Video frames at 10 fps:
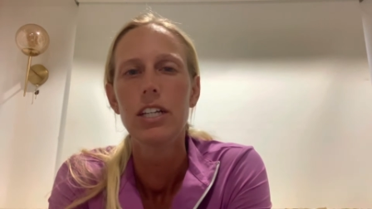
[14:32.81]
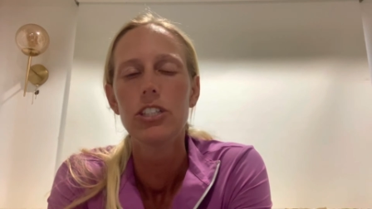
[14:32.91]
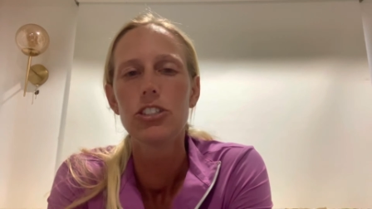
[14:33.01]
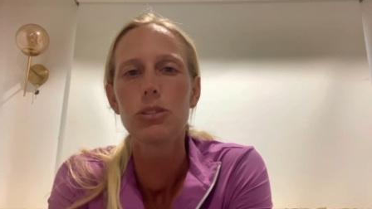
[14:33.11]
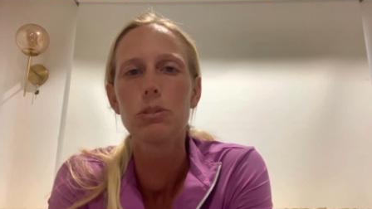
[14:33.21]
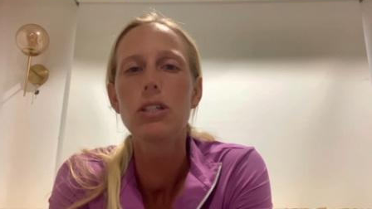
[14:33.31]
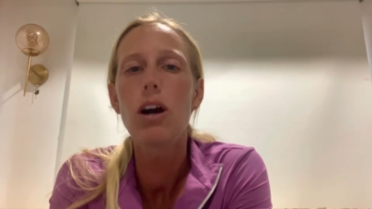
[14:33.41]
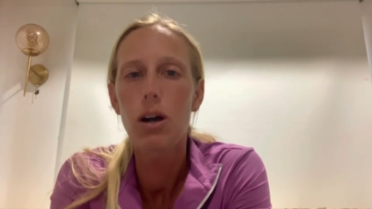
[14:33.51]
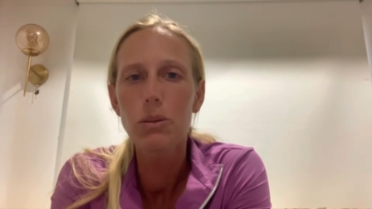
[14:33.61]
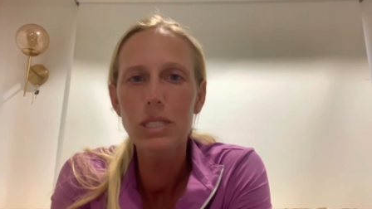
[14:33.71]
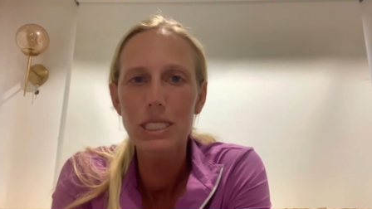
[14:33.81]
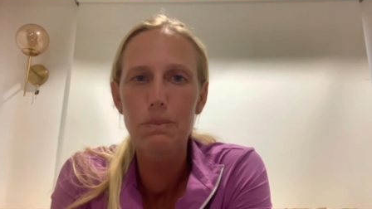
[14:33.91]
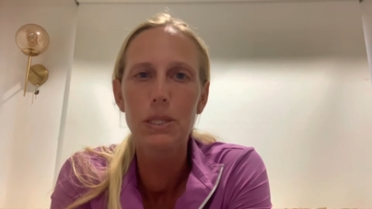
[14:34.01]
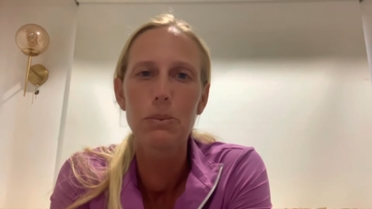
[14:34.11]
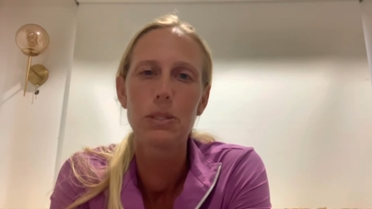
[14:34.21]
she will always
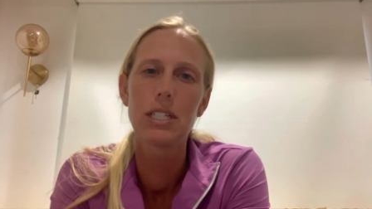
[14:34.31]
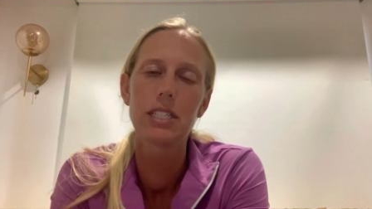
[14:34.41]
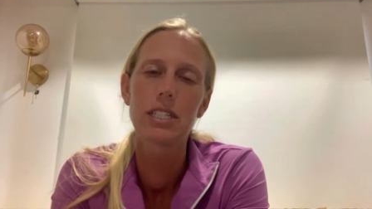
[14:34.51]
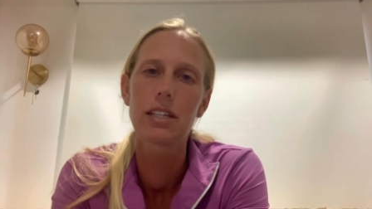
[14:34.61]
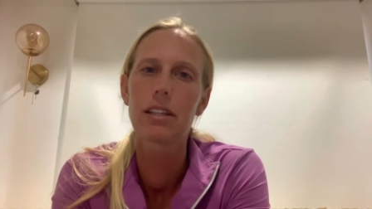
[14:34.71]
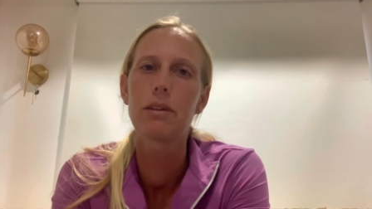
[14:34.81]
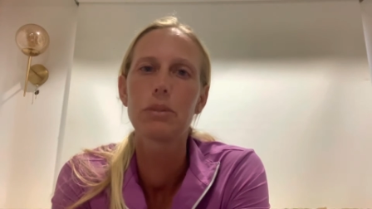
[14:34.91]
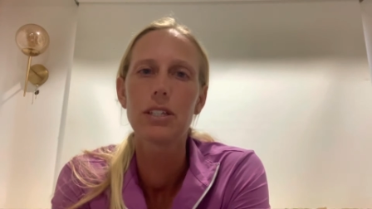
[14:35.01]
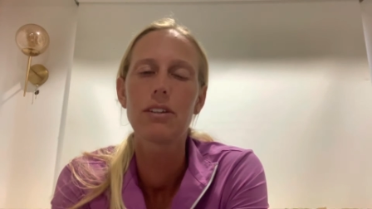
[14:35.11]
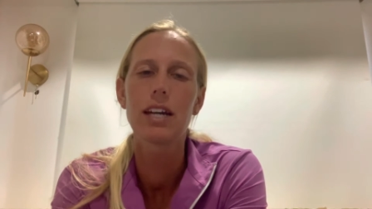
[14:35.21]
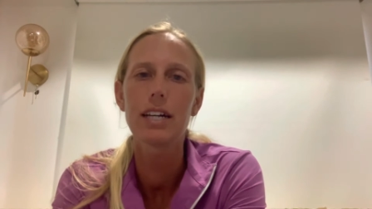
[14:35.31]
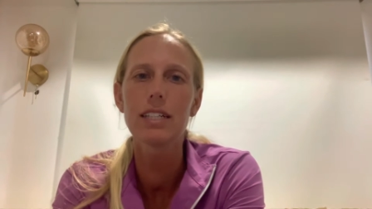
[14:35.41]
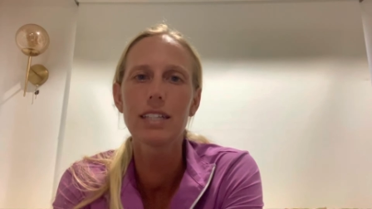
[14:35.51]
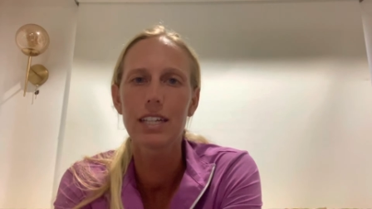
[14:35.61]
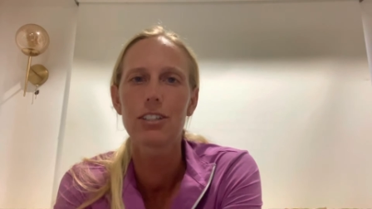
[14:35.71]
be one that when you kind of
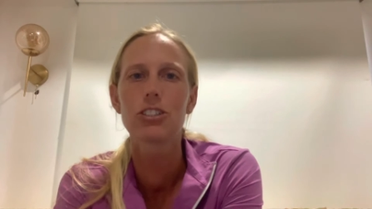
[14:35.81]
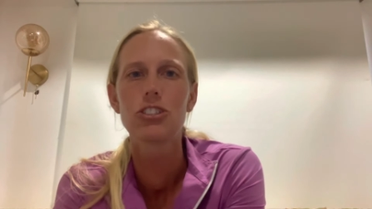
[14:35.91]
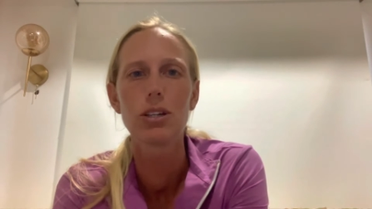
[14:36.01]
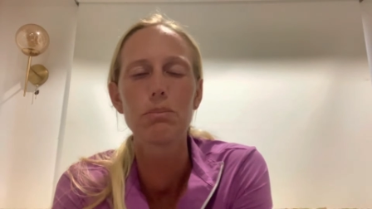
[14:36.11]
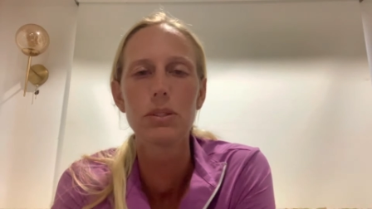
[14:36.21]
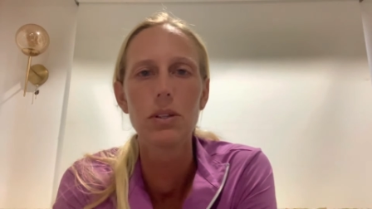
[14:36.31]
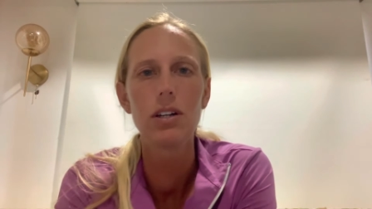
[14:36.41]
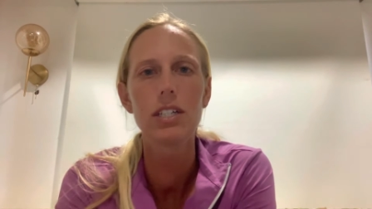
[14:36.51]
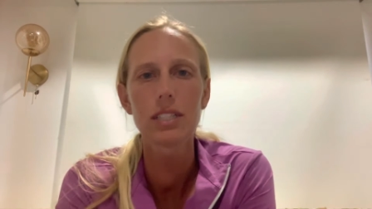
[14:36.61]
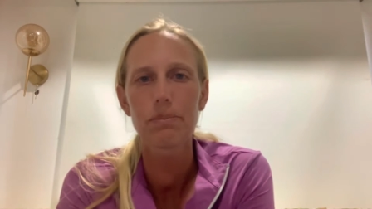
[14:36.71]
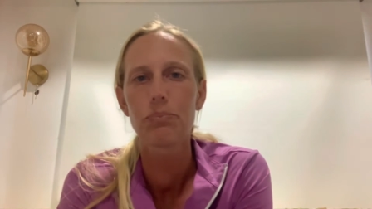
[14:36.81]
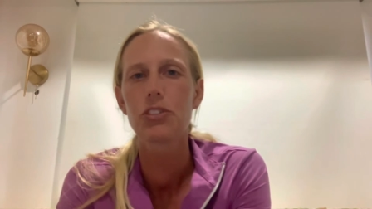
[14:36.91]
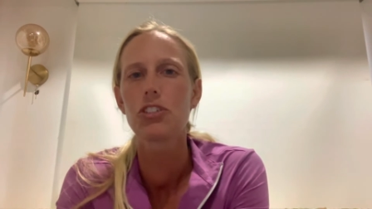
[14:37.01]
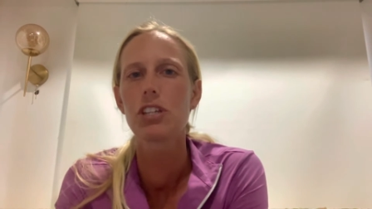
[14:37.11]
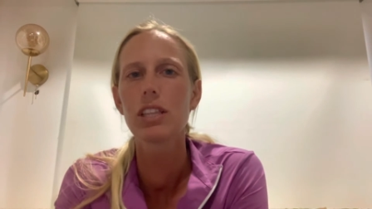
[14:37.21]
let her jump long,
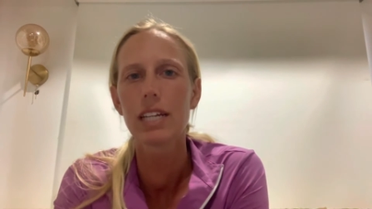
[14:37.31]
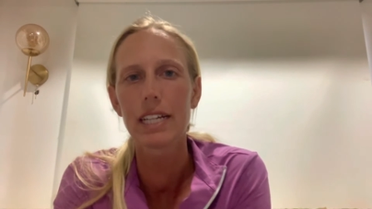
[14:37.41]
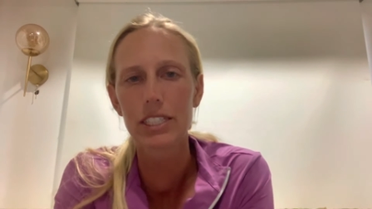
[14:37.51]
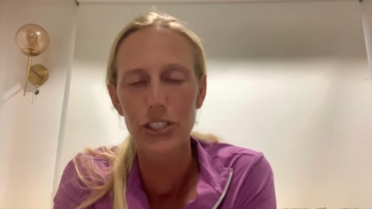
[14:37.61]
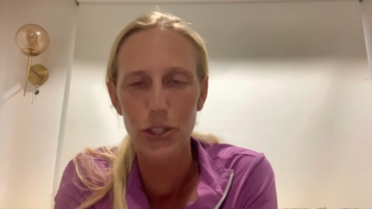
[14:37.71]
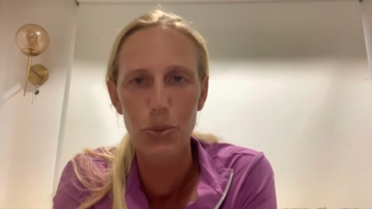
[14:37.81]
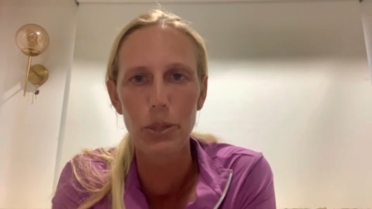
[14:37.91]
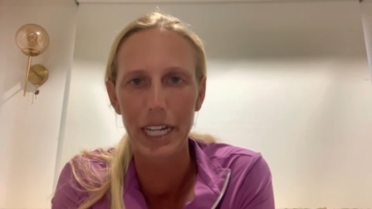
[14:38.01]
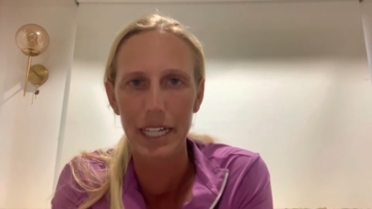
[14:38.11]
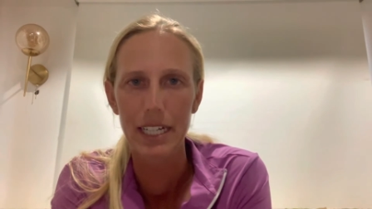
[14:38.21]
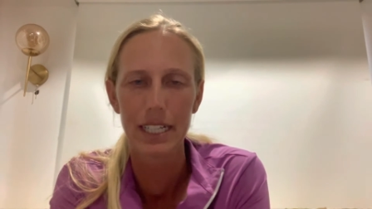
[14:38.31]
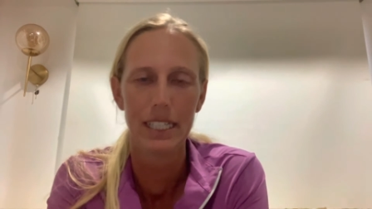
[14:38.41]
she lands quick.